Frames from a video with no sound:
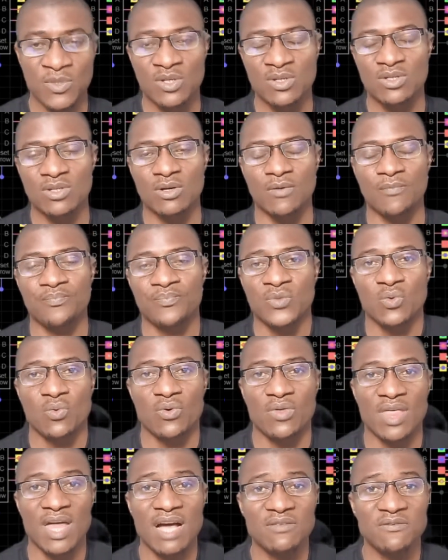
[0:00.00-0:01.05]
So
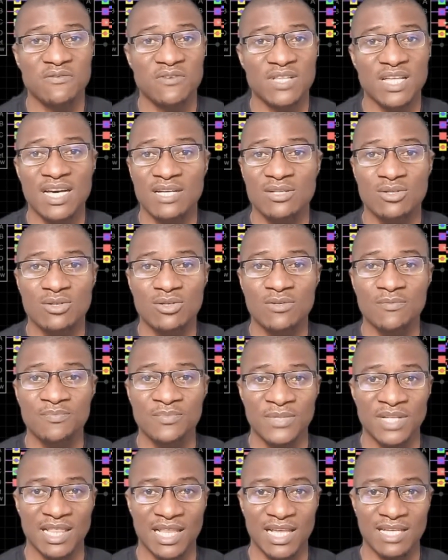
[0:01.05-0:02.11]
without further ado,
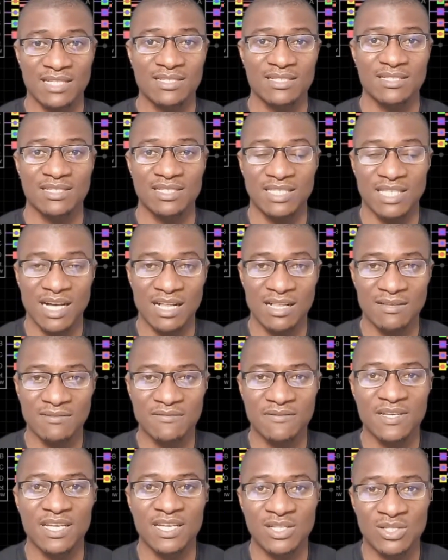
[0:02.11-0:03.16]
let's delve
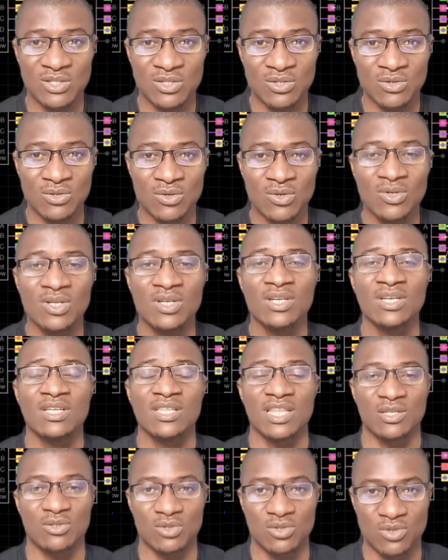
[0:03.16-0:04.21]
into
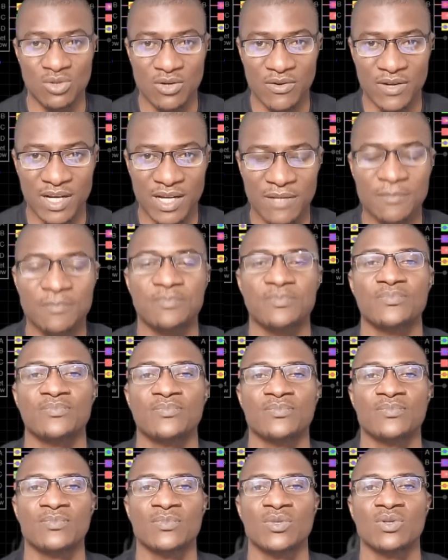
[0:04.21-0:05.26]
the tutorial.
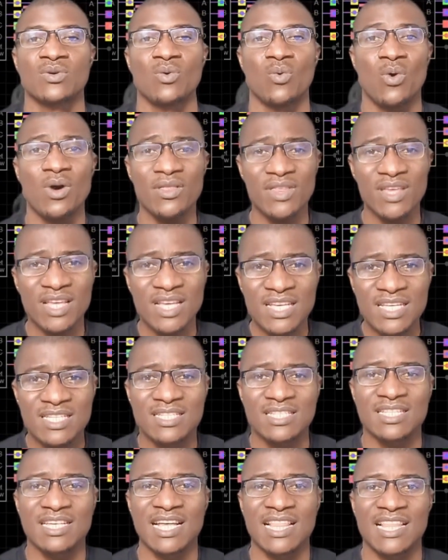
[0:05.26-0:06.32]
What
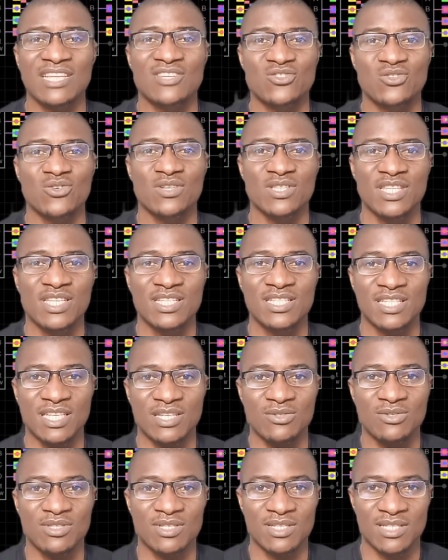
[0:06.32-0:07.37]
is electronic
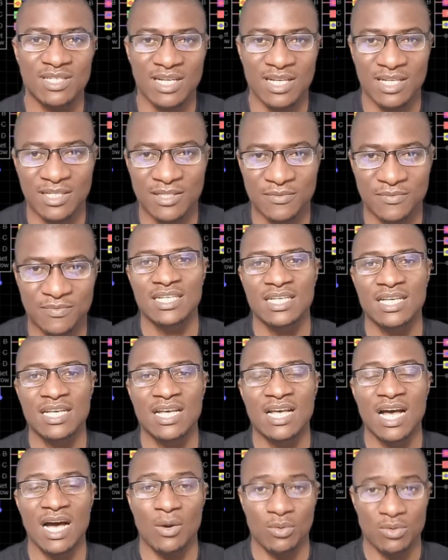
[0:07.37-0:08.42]
circuit design?
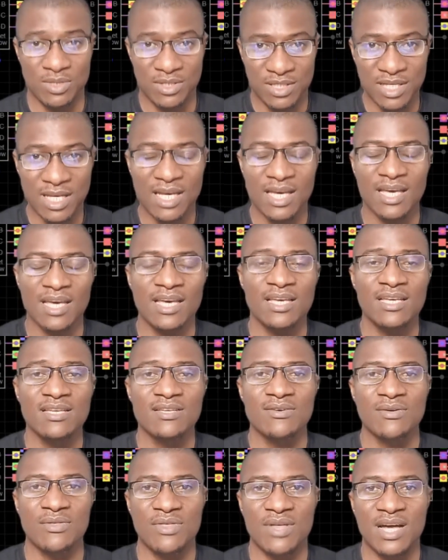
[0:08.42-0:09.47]
I would say
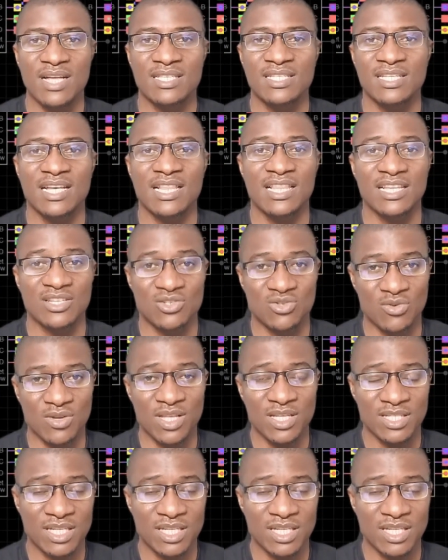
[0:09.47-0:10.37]
that electronic